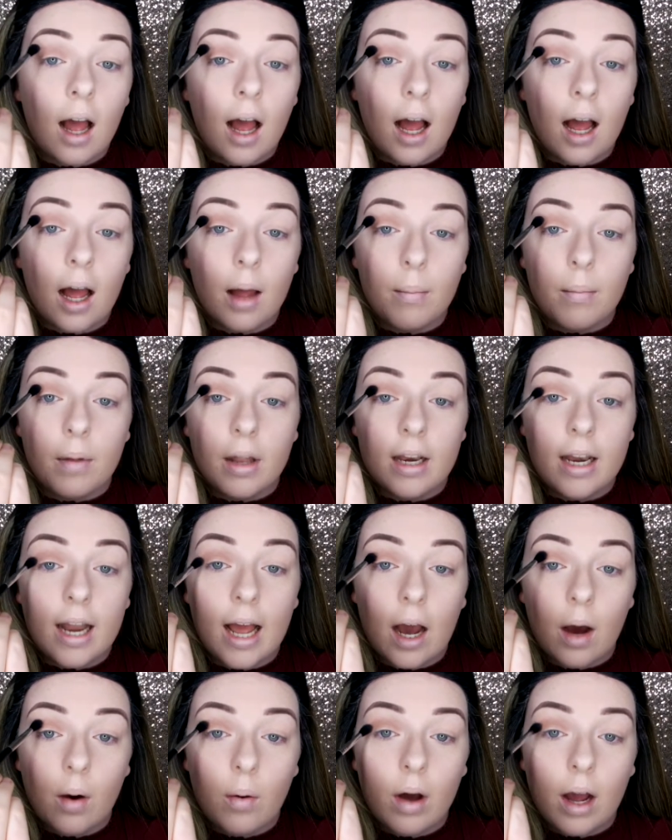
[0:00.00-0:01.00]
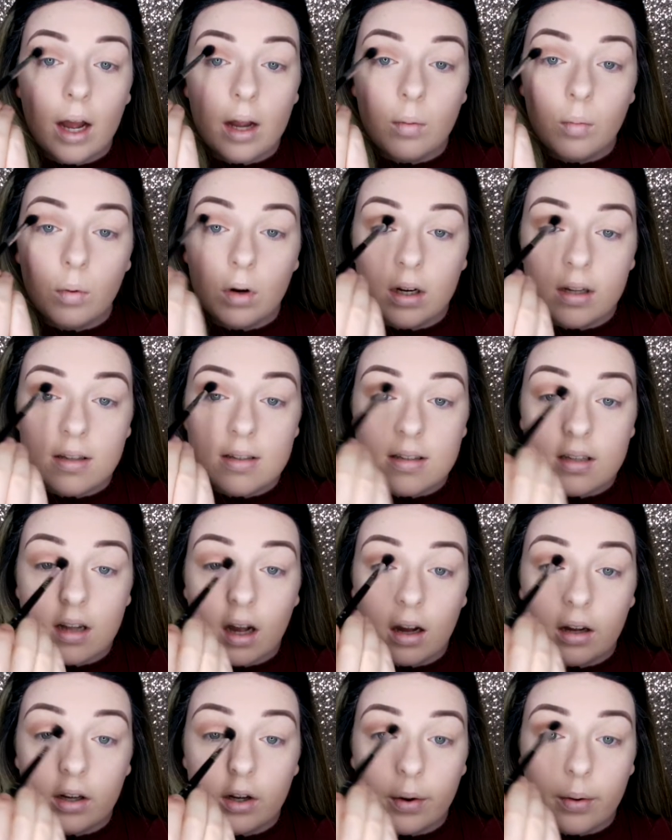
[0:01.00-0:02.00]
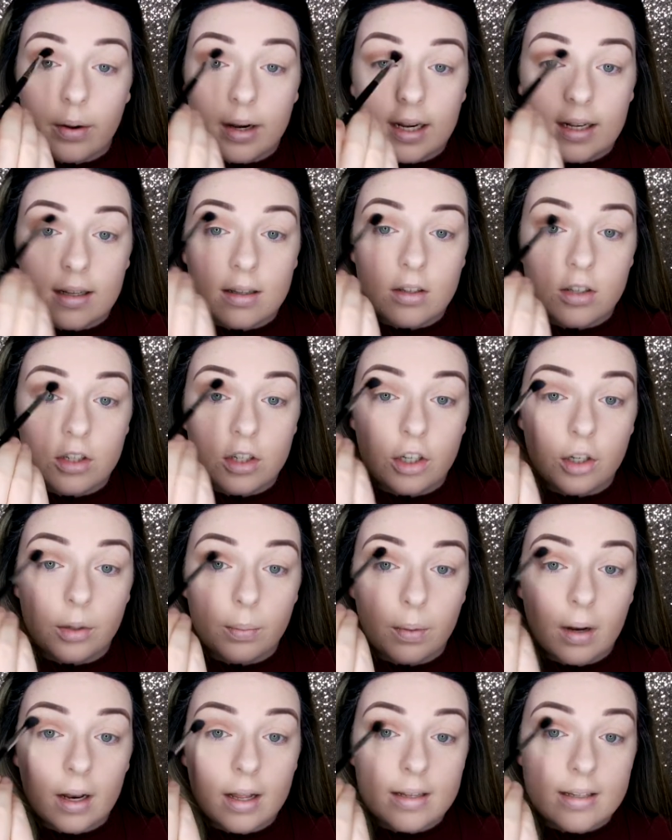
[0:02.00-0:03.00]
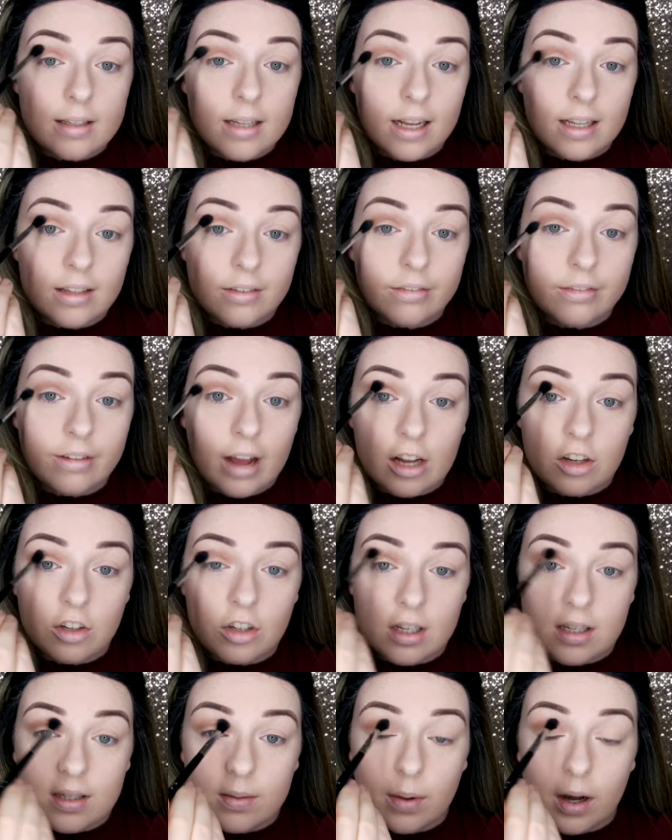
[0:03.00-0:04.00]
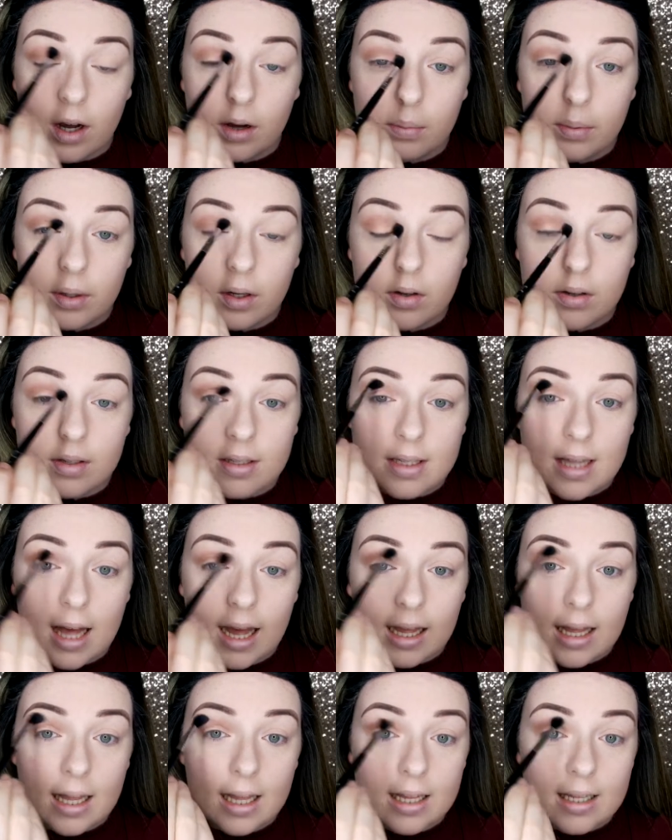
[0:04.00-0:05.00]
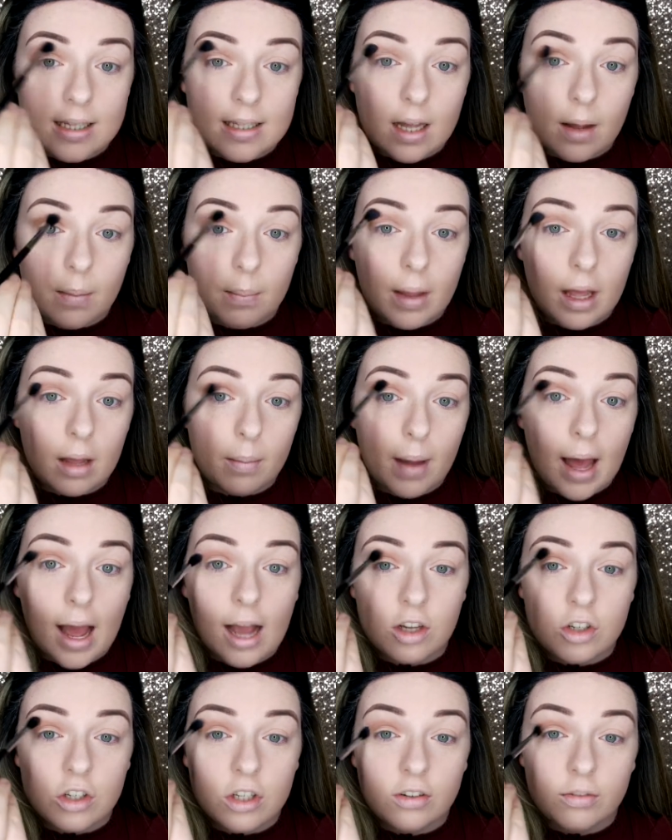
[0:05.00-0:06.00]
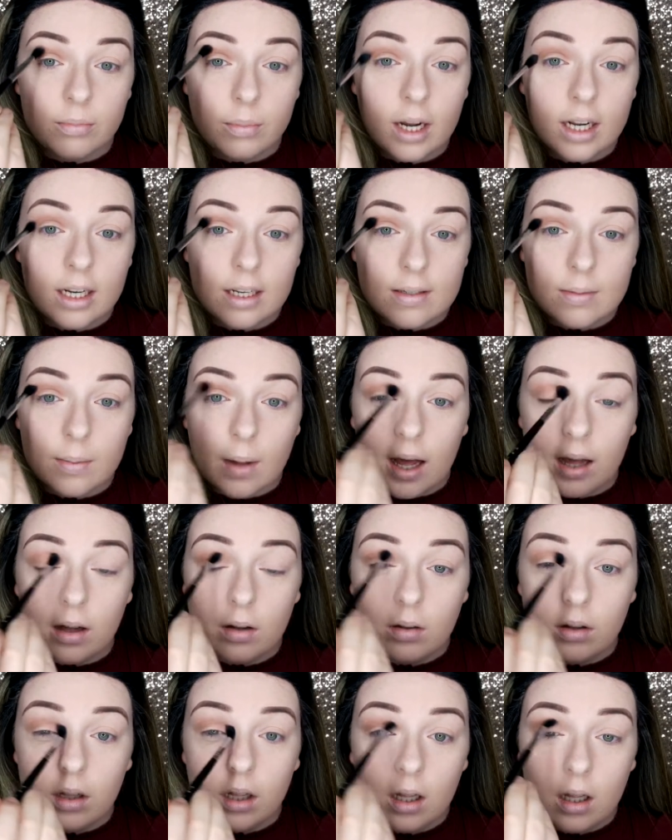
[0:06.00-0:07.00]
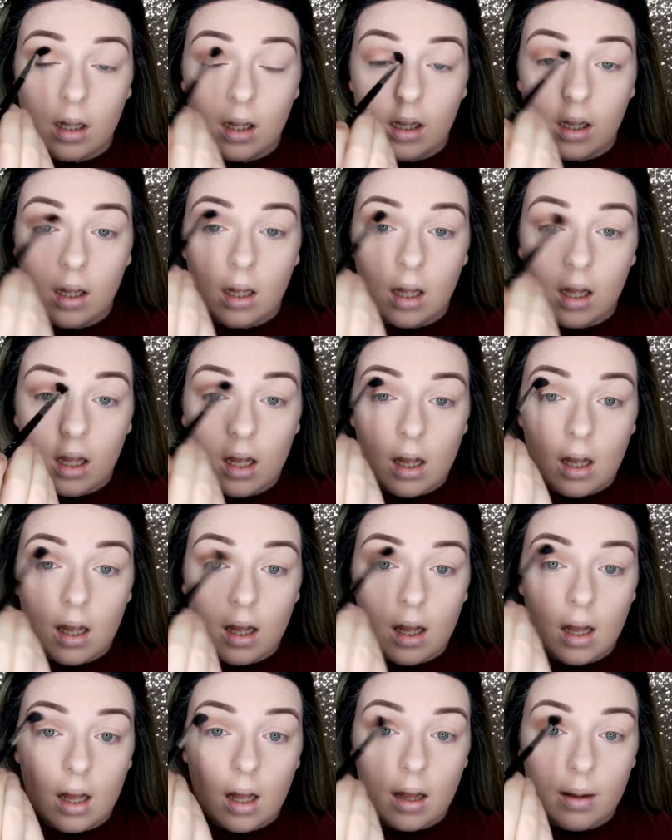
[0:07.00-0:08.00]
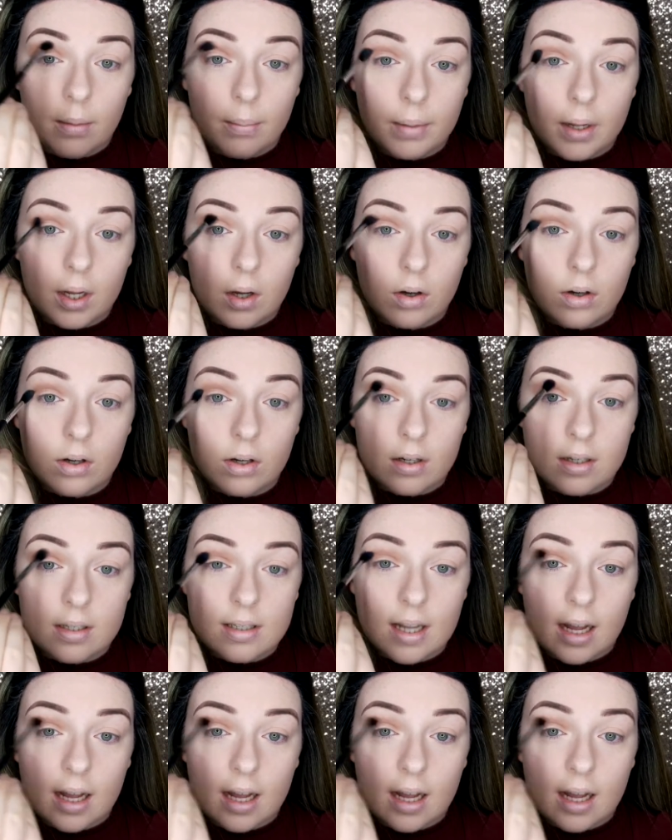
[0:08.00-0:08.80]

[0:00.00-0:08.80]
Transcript: Um, now I want to start going into plus size fashion as well because that is a big passion of mine as well because